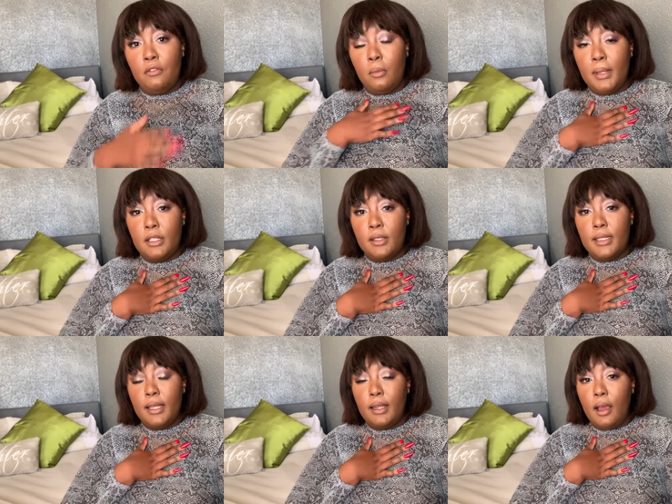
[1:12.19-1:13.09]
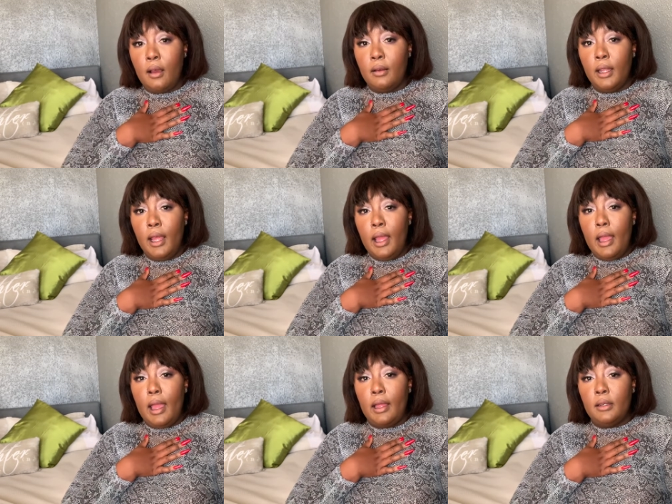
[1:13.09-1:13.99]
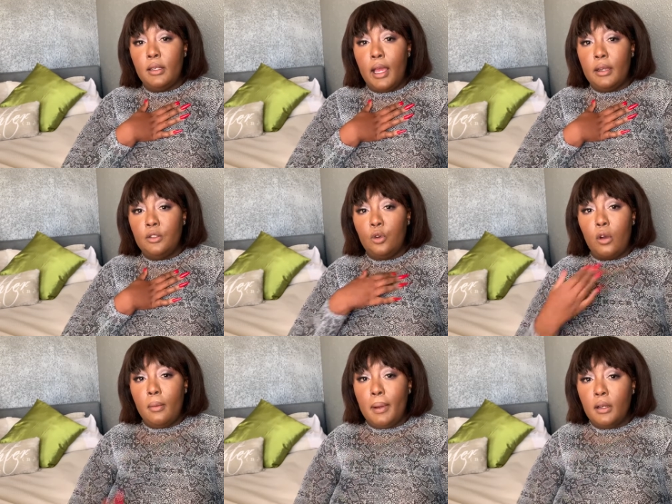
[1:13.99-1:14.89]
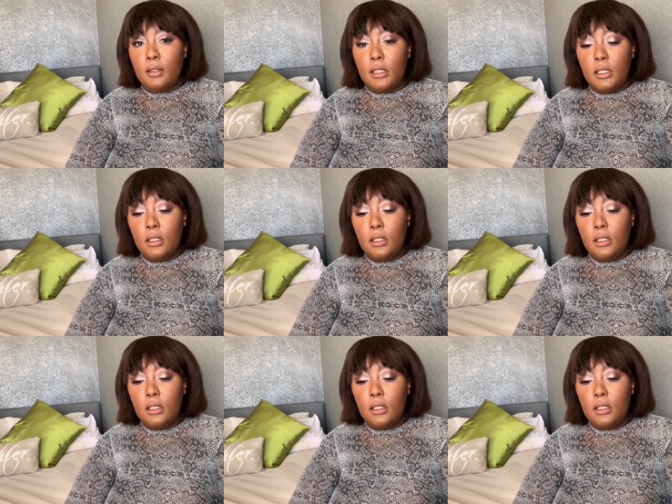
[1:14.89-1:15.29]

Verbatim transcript: for me to sit down and and talk about